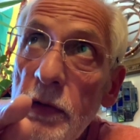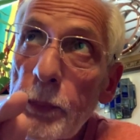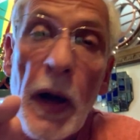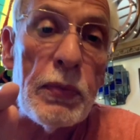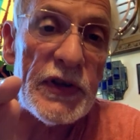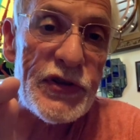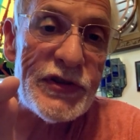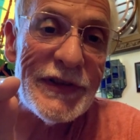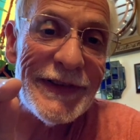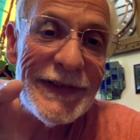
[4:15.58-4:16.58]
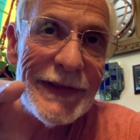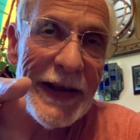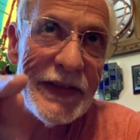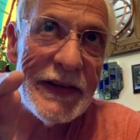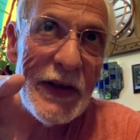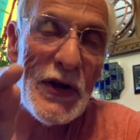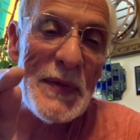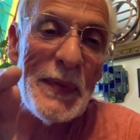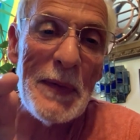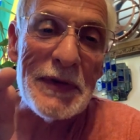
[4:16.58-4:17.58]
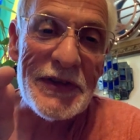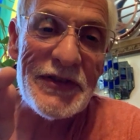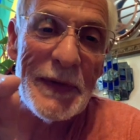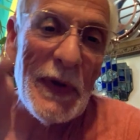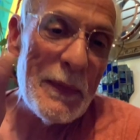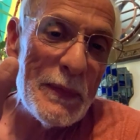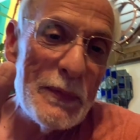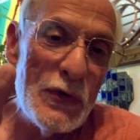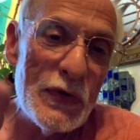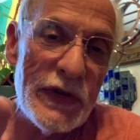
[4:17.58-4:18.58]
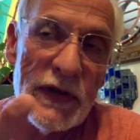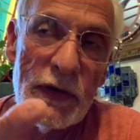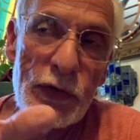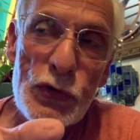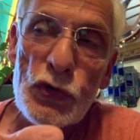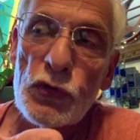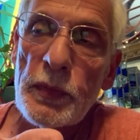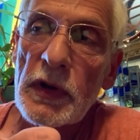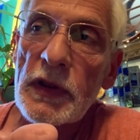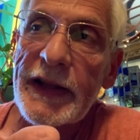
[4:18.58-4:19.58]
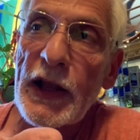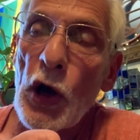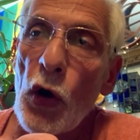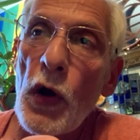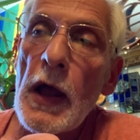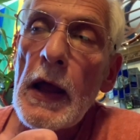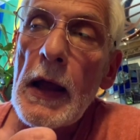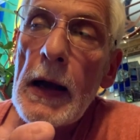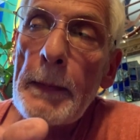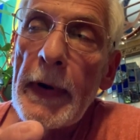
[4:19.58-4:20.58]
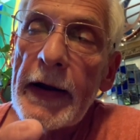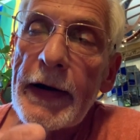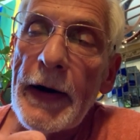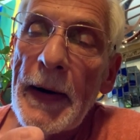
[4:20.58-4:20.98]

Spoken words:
published. I think they call it published. I'm new with the YouTube lingo, but